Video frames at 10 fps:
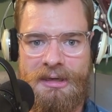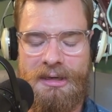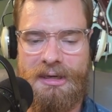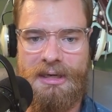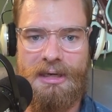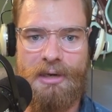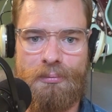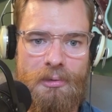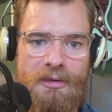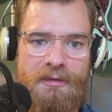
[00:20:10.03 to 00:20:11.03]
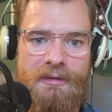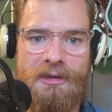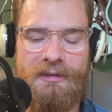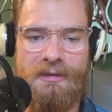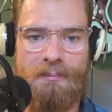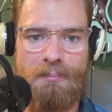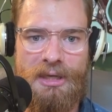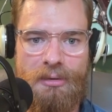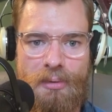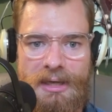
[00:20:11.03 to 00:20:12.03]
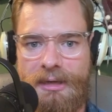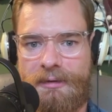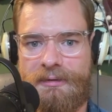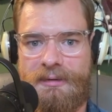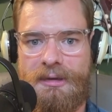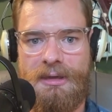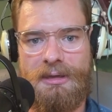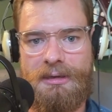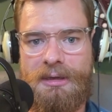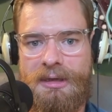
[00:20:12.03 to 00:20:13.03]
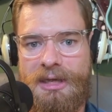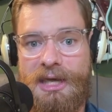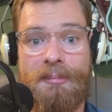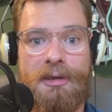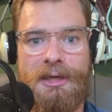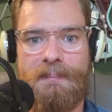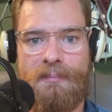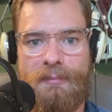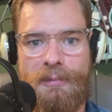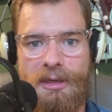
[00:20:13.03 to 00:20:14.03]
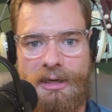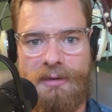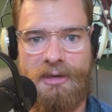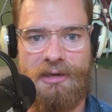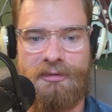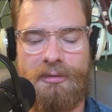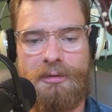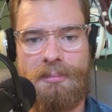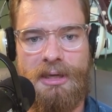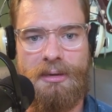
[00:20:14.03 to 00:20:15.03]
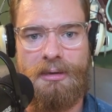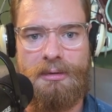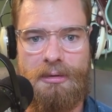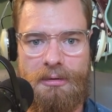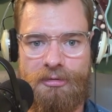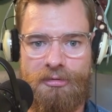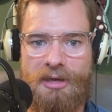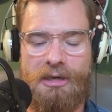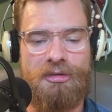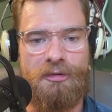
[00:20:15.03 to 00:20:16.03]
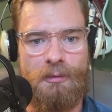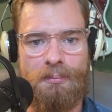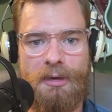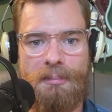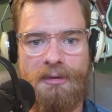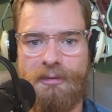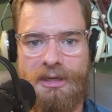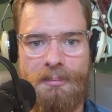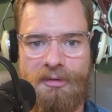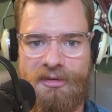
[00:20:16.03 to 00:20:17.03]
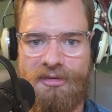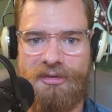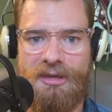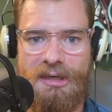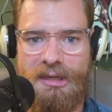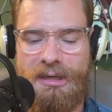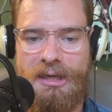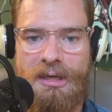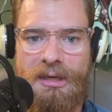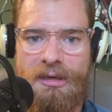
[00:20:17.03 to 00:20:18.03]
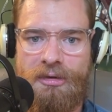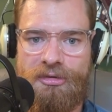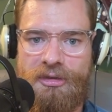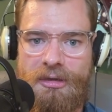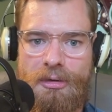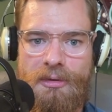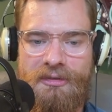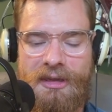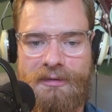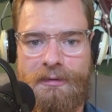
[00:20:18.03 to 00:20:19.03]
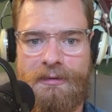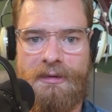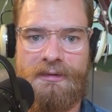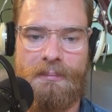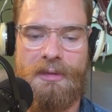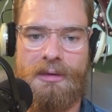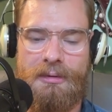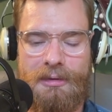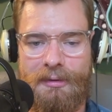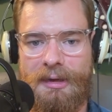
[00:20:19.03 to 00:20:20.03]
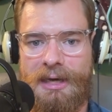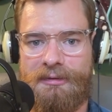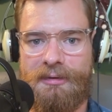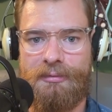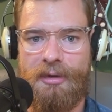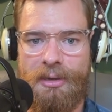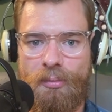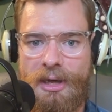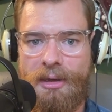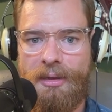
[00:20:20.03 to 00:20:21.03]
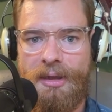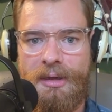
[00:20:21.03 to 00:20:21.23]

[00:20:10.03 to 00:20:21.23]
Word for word: Uh, I really see this in big ways in Emily when I've asked her about her strategies for prepping for competition. And she always tends to say something along the lines of, like, well,